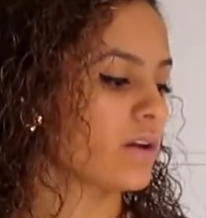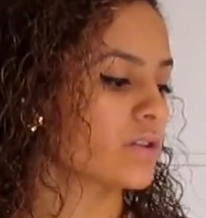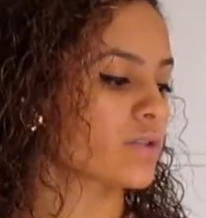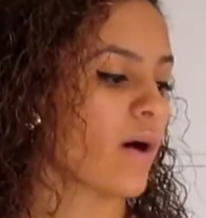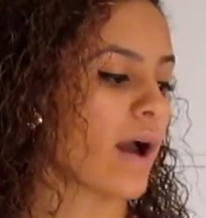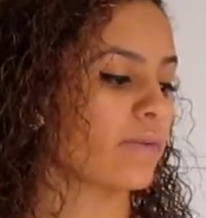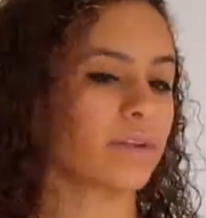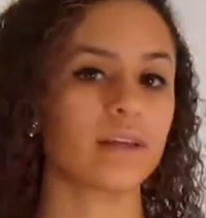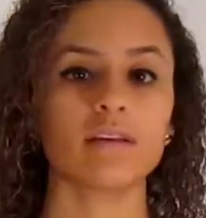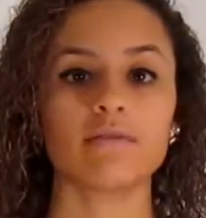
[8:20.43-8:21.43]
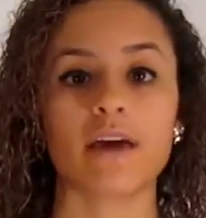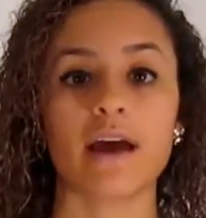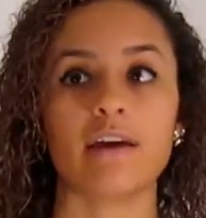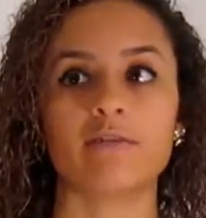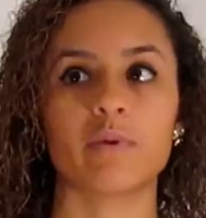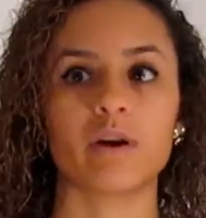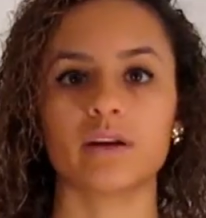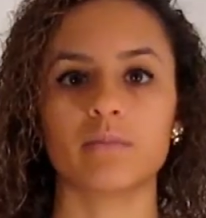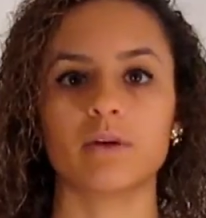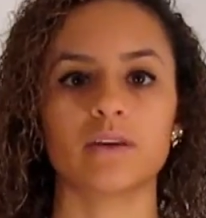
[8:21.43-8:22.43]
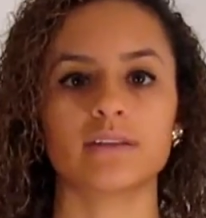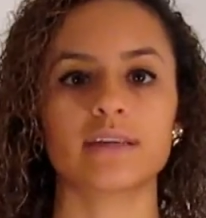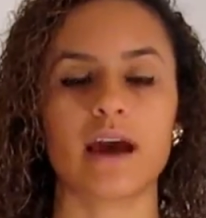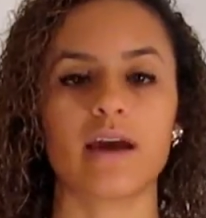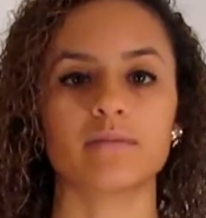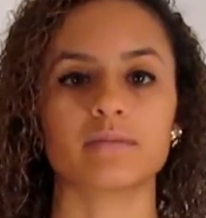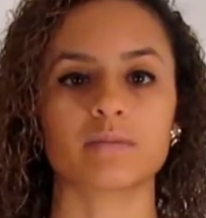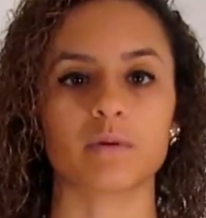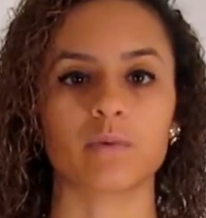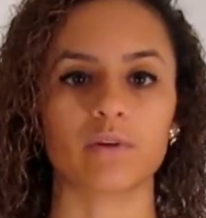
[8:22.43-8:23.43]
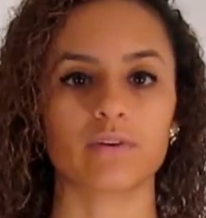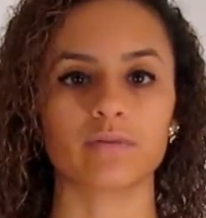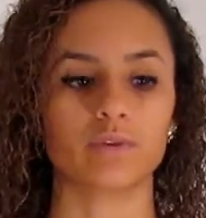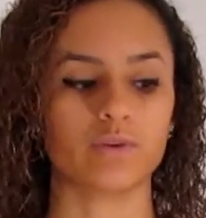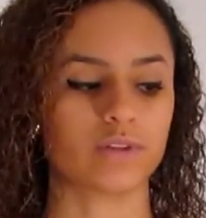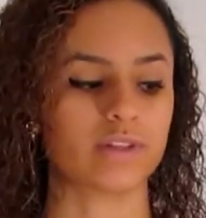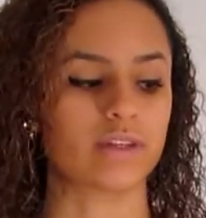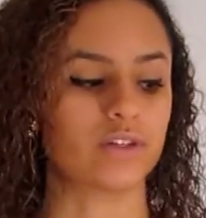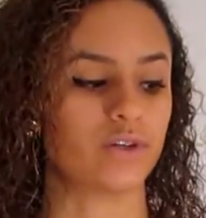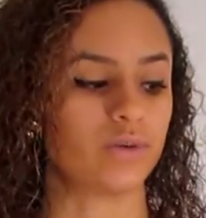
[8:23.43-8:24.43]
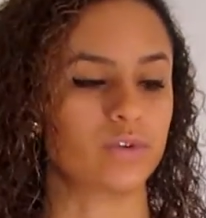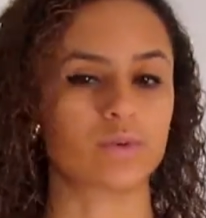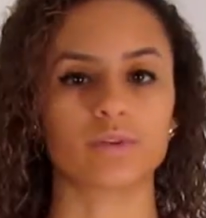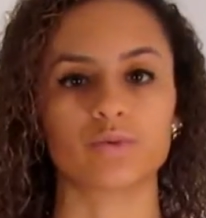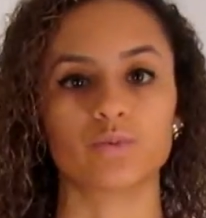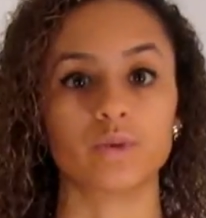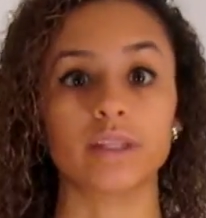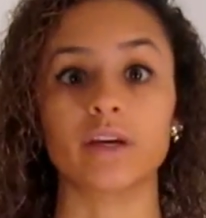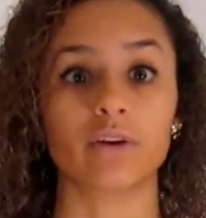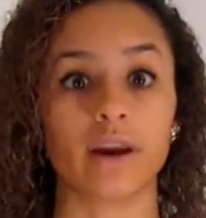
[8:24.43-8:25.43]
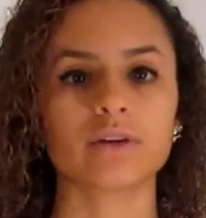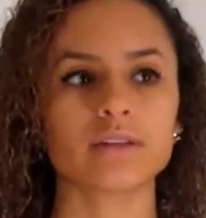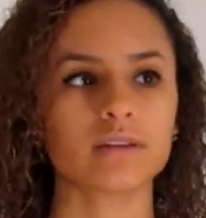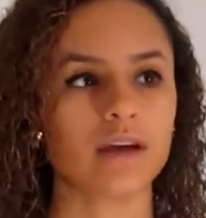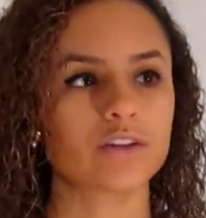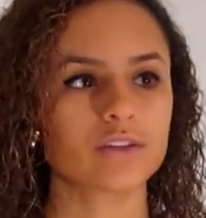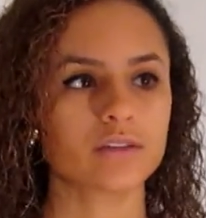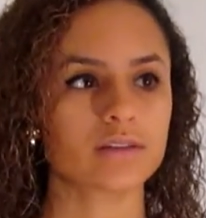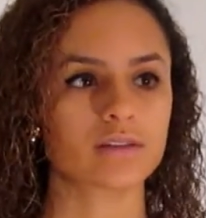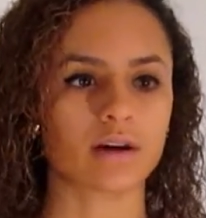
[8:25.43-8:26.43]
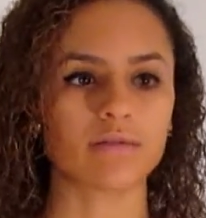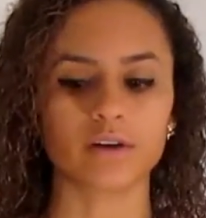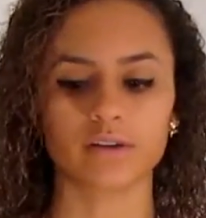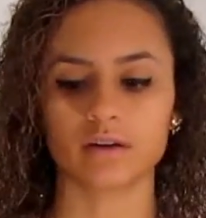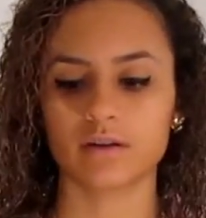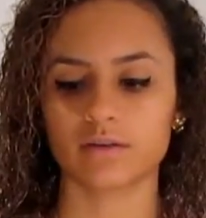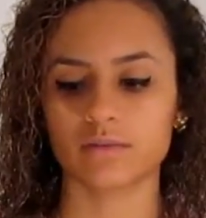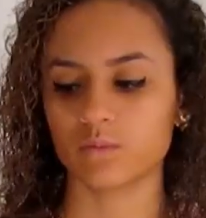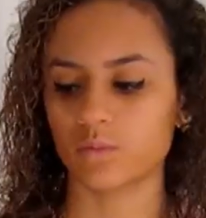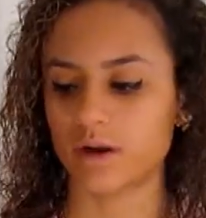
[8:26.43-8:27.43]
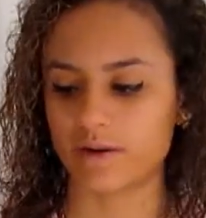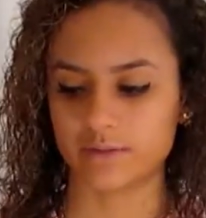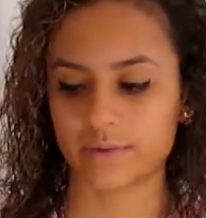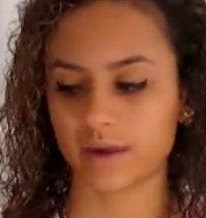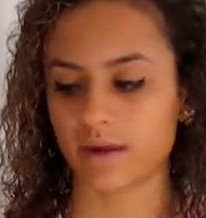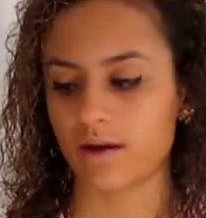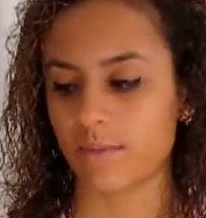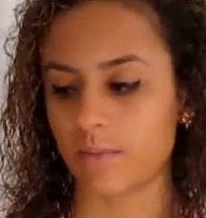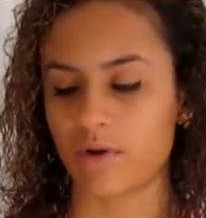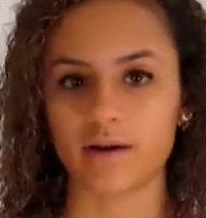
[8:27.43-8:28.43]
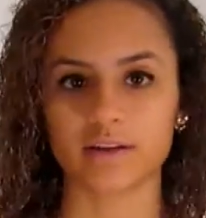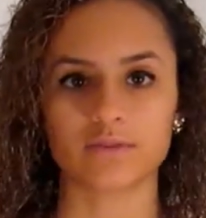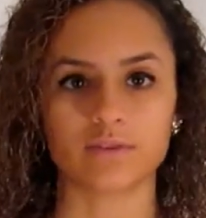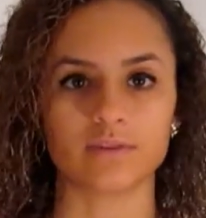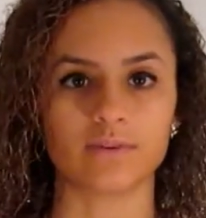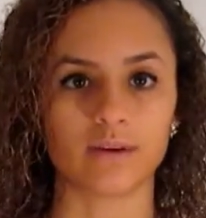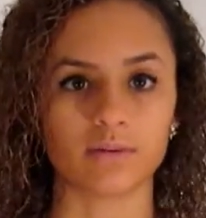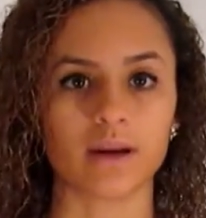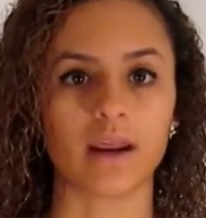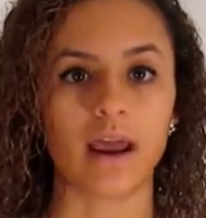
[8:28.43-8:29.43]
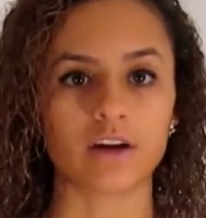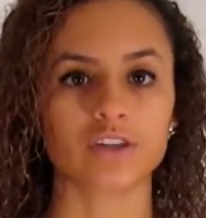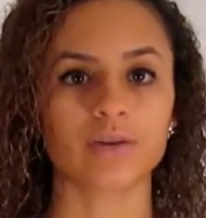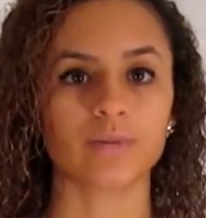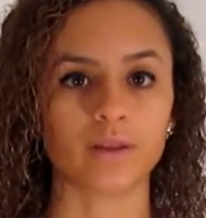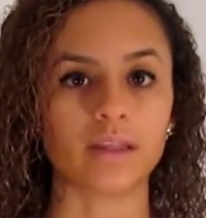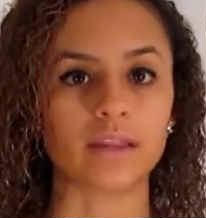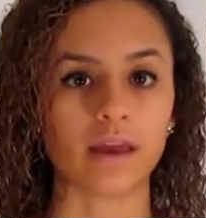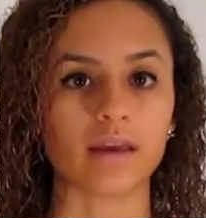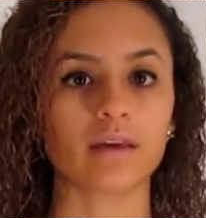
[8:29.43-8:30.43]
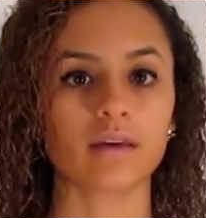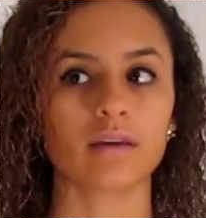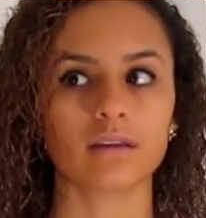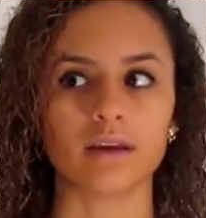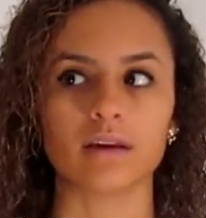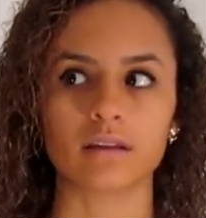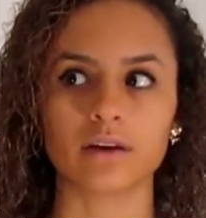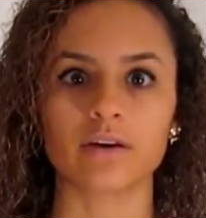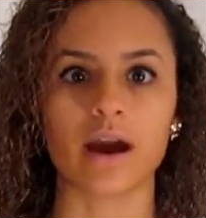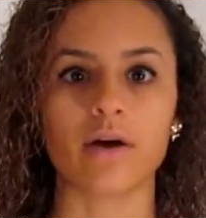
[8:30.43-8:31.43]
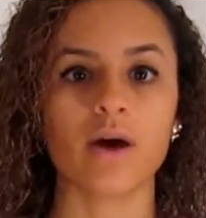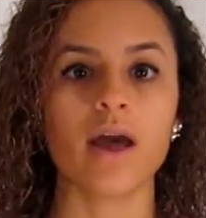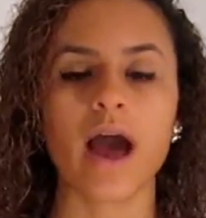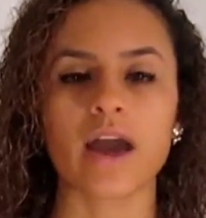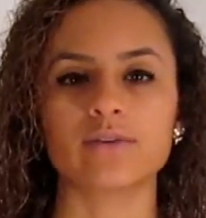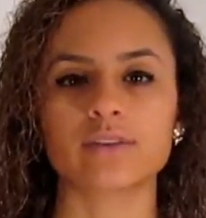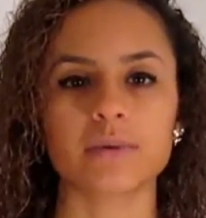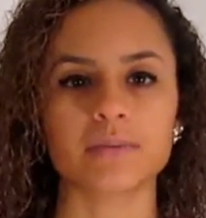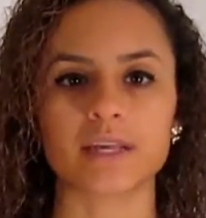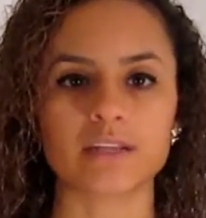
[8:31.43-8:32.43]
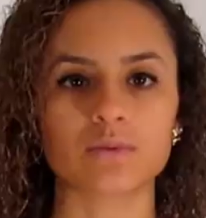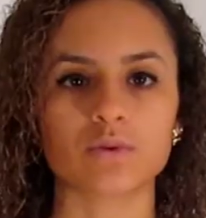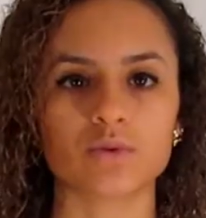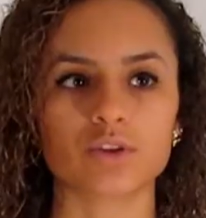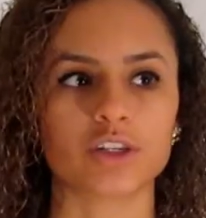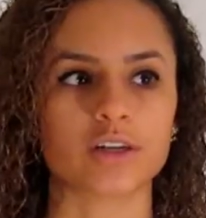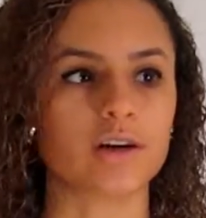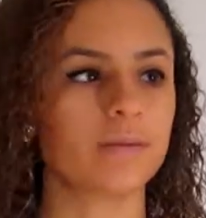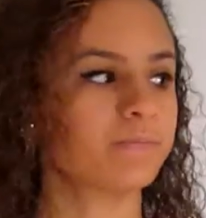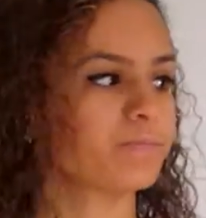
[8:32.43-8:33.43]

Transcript: So I really love that. I've bought it a million times. My boyfriend uses it too, so it's really great. I just discovered when I was picking out my products for this video that I actually really like Clean and Clear now. I used to be obsessed with Neutrogena,